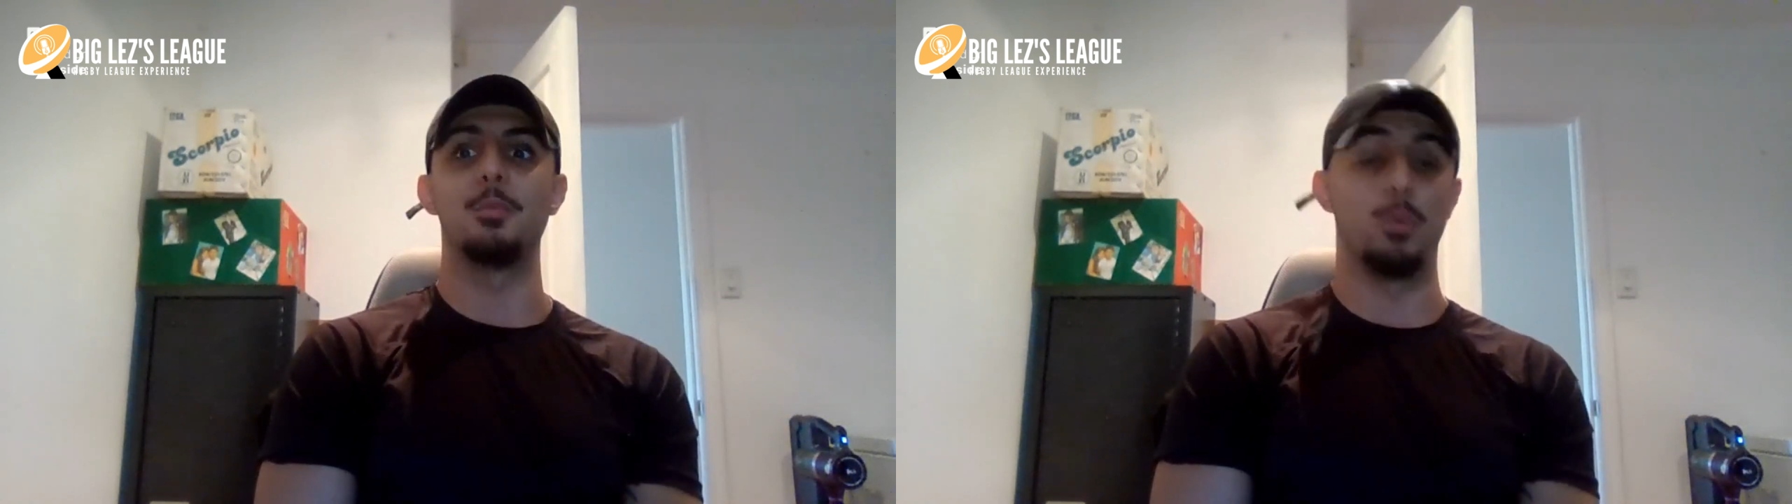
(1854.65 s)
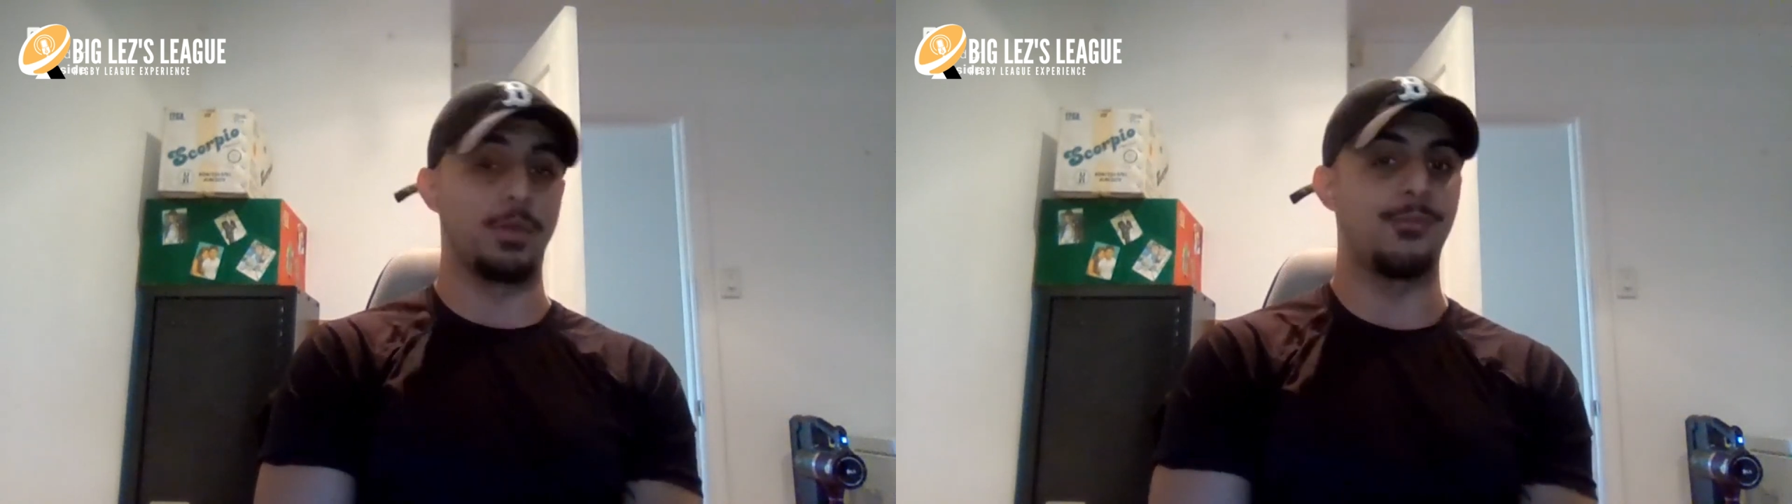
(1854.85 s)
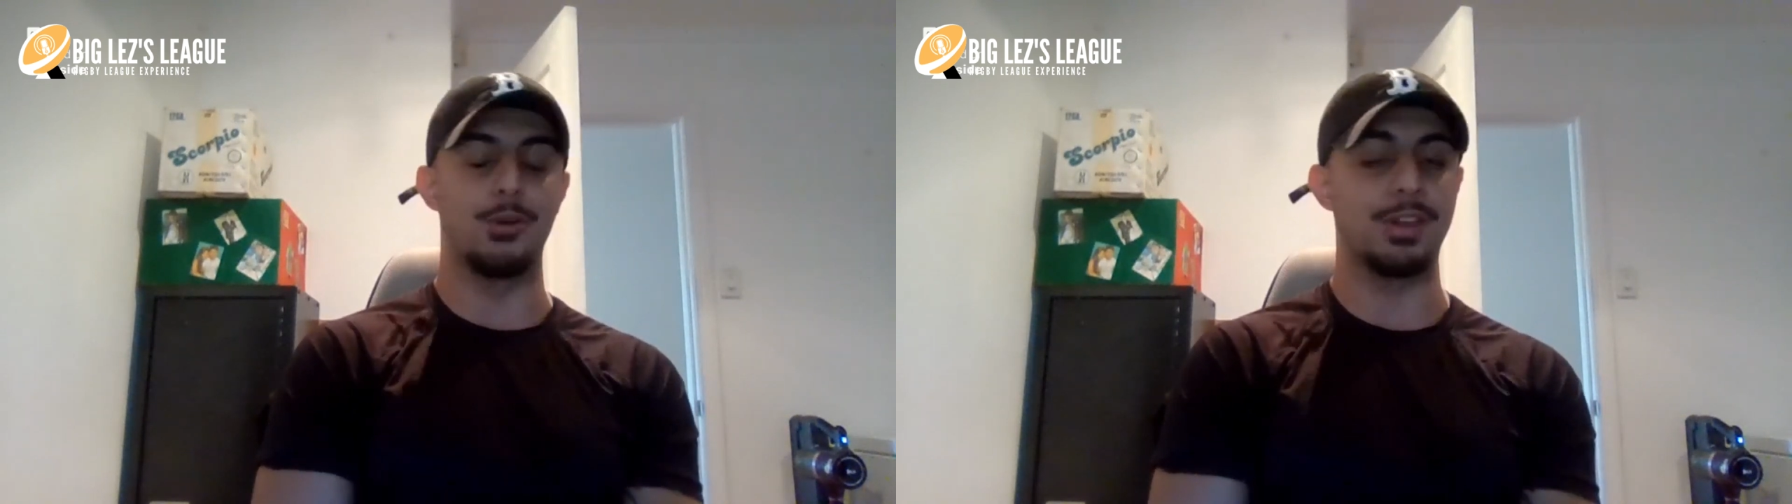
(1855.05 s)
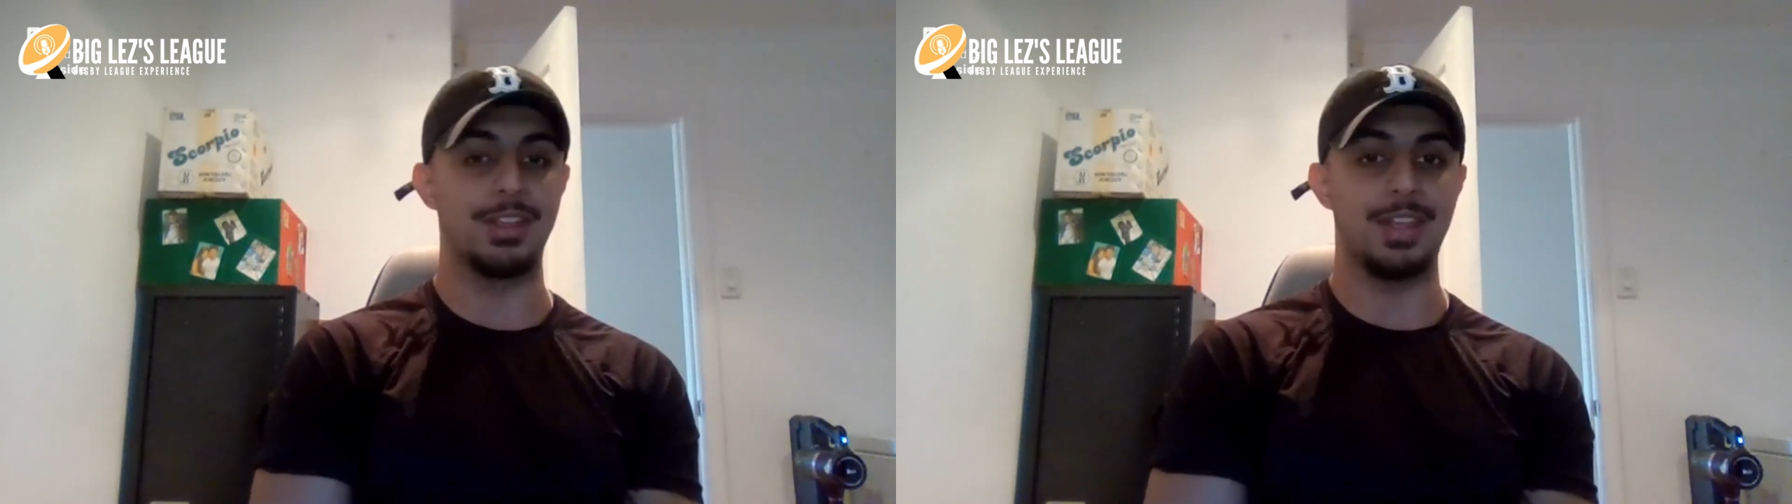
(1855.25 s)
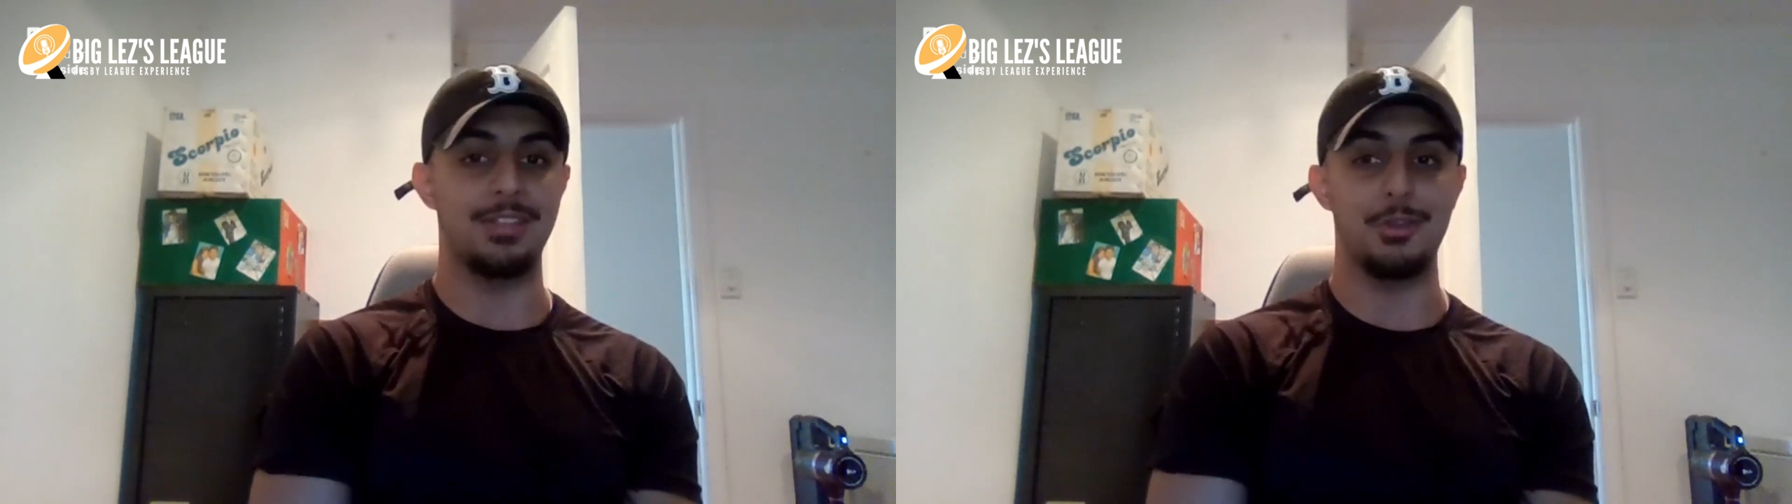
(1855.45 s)
With
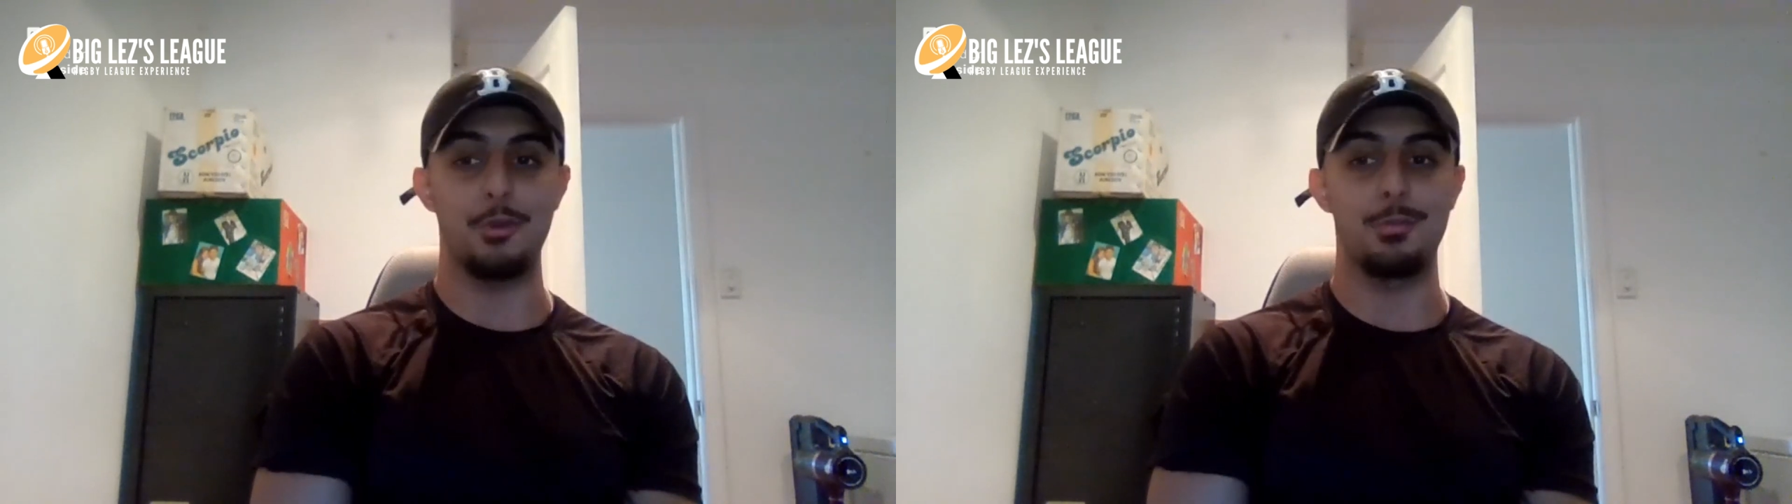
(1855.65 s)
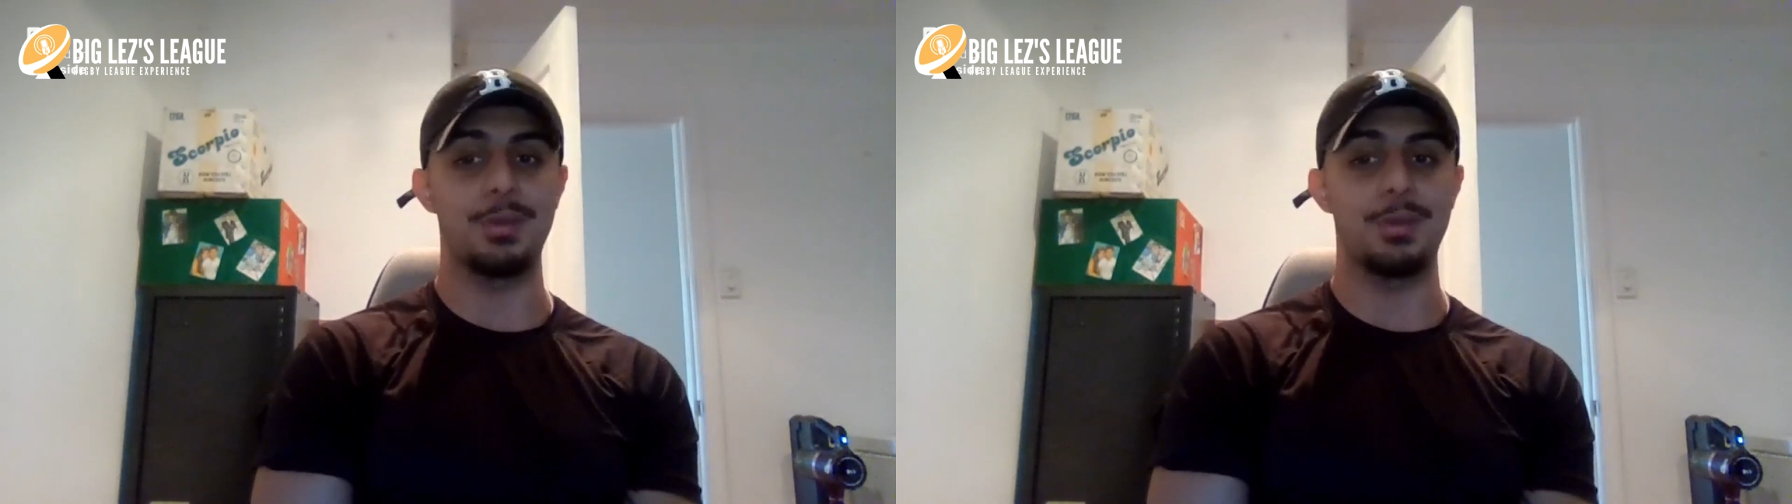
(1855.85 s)
Fogarty at the helm,